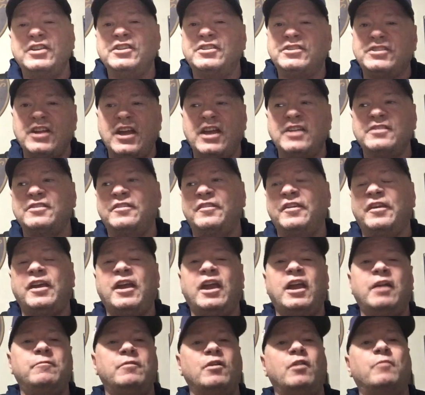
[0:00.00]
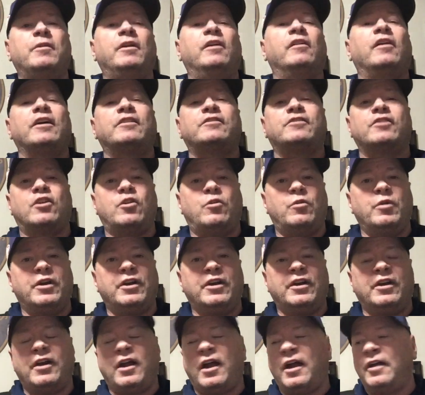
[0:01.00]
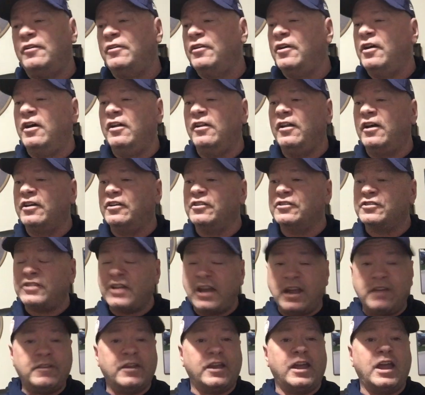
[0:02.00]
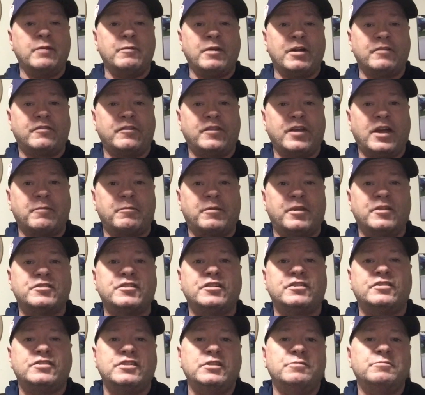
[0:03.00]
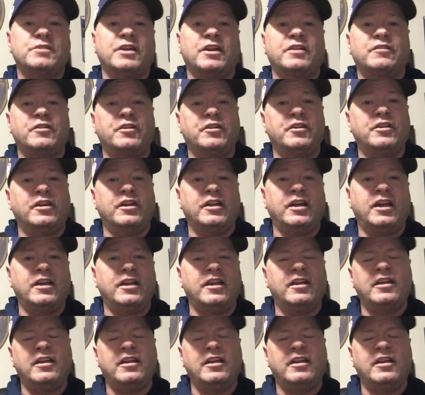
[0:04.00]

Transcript: He stays in the game. Nobody likes a quitter. I don't know how long he'll stay in the game after that because it seems like they're in a,